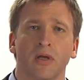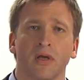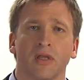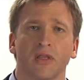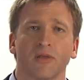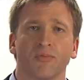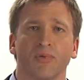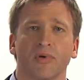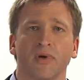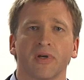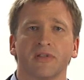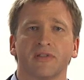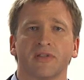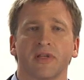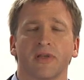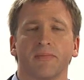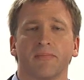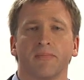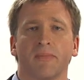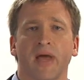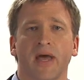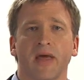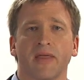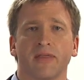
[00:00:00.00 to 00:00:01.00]
And the point is
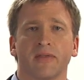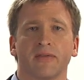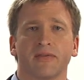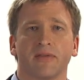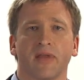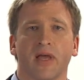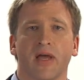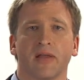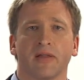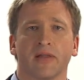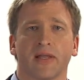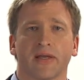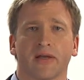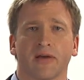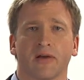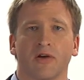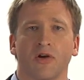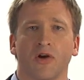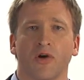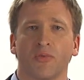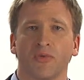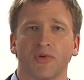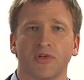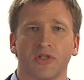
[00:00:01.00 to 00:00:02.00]
that math is not like a
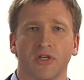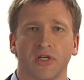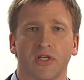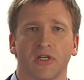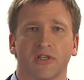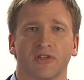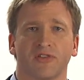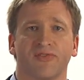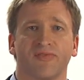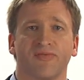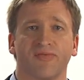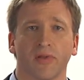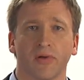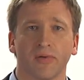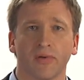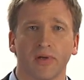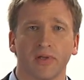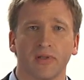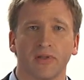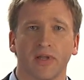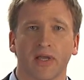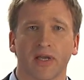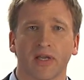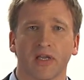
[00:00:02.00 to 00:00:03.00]
homogeneous
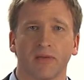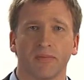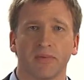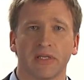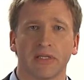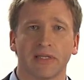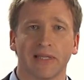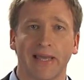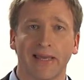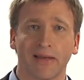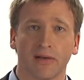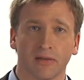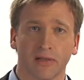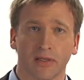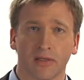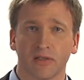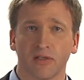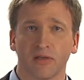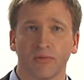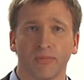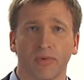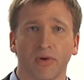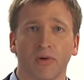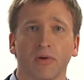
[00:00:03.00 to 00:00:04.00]
fluid that can be ladled
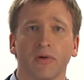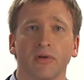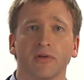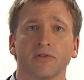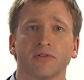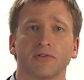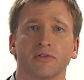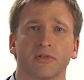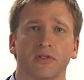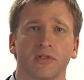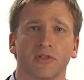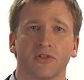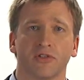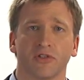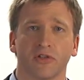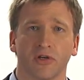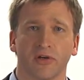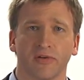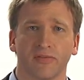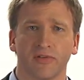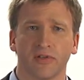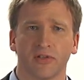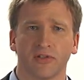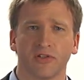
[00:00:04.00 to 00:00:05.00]
into bowls and
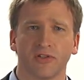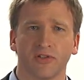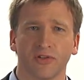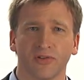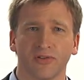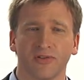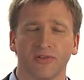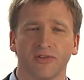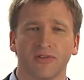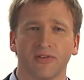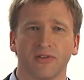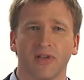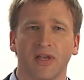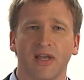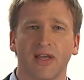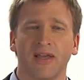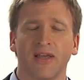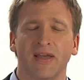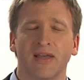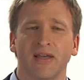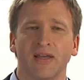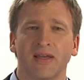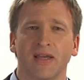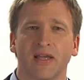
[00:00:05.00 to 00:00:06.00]
served to students.
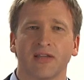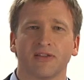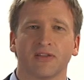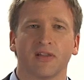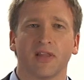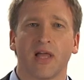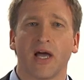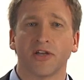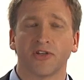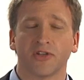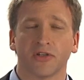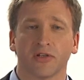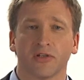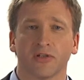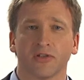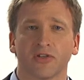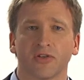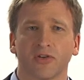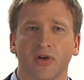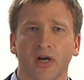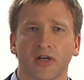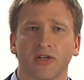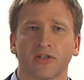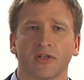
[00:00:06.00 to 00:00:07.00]
It has a logical
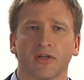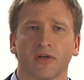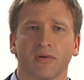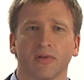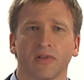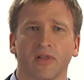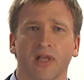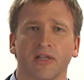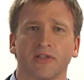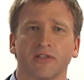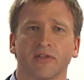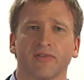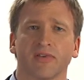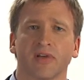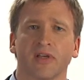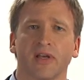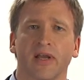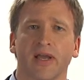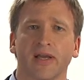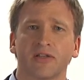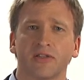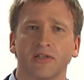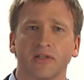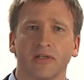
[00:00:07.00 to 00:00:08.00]
structure with lots of
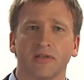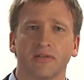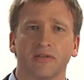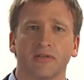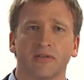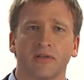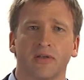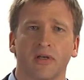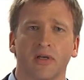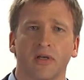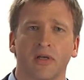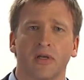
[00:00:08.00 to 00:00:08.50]
connections,